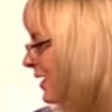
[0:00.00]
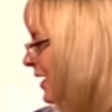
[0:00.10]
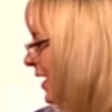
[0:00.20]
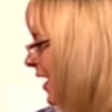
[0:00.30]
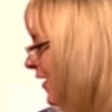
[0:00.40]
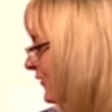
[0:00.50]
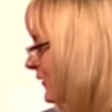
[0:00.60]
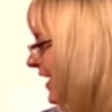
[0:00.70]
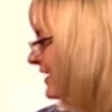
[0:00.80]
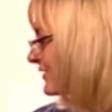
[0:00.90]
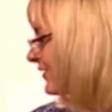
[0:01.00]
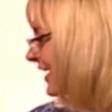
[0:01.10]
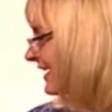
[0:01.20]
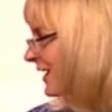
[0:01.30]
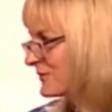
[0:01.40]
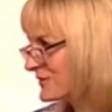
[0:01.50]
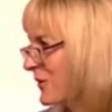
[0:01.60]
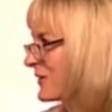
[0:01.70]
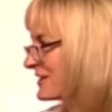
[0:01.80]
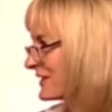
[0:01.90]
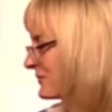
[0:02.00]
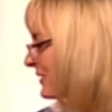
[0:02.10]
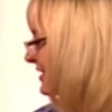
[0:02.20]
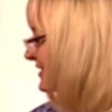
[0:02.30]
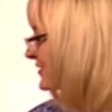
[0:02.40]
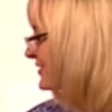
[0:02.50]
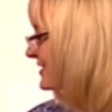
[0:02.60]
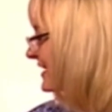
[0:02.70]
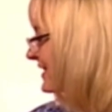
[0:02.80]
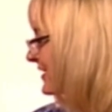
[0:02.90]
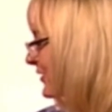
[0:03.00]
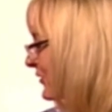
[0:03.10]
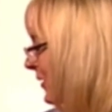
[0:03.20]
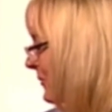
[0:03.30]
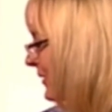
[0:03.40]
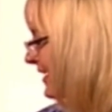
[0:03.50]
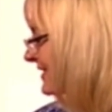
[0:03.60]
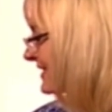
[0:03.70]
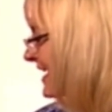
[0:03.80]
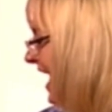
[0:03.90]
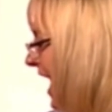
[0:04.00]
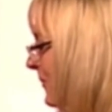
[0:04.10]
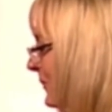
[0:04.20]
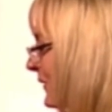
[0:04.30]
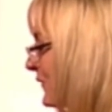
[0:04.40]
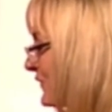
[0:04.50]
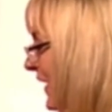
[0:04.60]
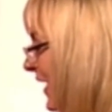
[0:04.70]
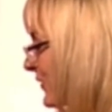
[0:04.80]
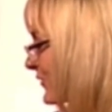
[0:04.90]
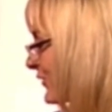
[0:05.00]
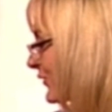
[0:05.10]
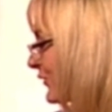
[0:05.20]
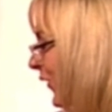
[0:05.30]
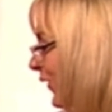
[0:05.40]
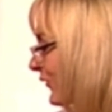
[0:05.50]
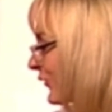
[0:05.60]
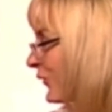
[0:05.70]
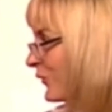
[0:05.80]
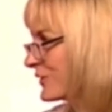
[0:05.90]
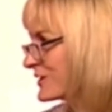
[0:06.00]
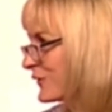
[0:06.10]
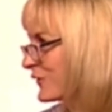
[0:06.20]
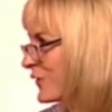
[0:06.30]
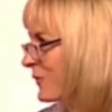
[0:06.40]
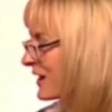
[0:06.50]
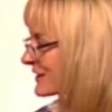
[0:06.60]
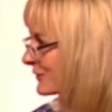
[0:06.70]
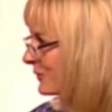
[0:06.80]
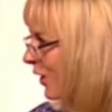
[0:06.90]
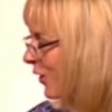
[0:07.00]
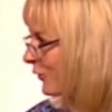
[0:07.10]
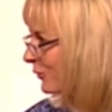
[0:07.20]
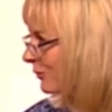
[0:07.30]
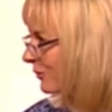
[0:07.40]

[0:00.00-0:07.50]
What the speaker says: A vet rang, I'm so excited by this, to say that crumpets had been found on a golf course a few miles from home.